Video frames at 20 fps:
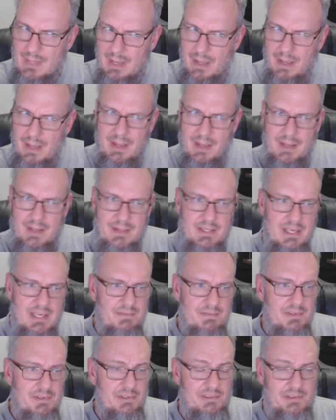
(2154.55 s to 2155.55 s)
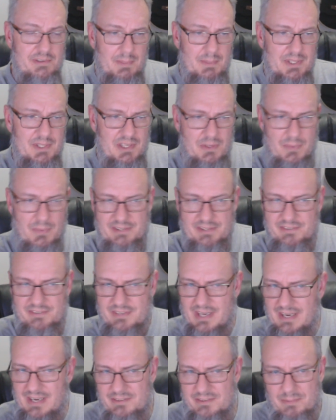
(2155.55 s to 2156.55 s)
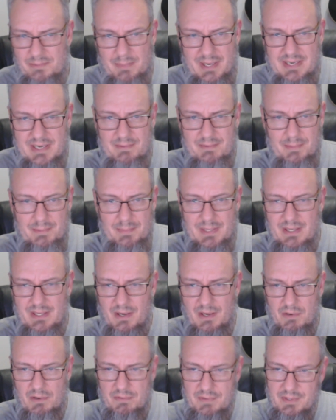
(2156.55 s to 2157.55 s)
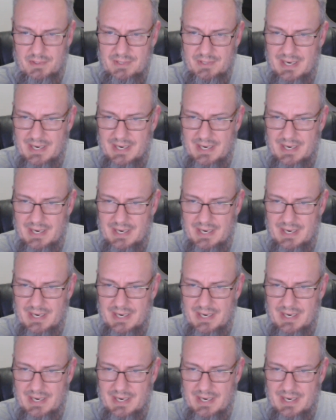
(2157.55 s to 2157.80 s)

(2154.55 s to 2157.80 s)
And even some of the US sites might even be over